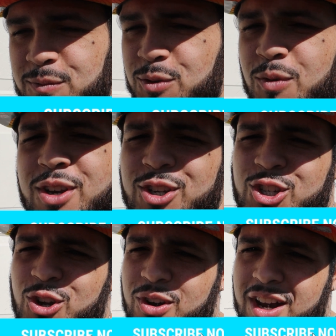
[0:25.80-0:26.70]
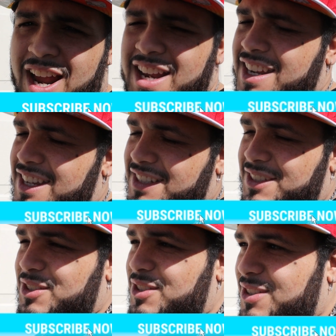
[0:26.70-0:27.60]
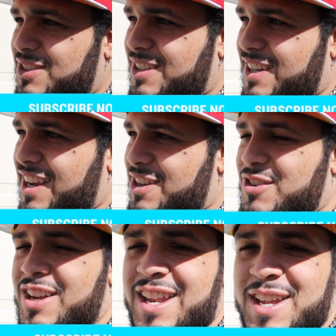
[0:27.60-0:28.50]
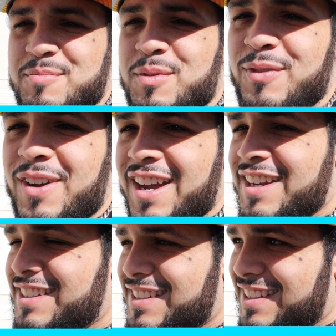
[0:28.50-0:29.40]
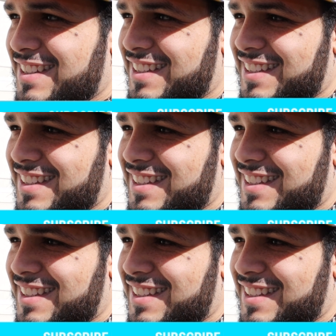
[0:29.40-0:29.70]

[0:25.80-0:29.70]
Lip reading: you're running short on ideas and you need to improvise,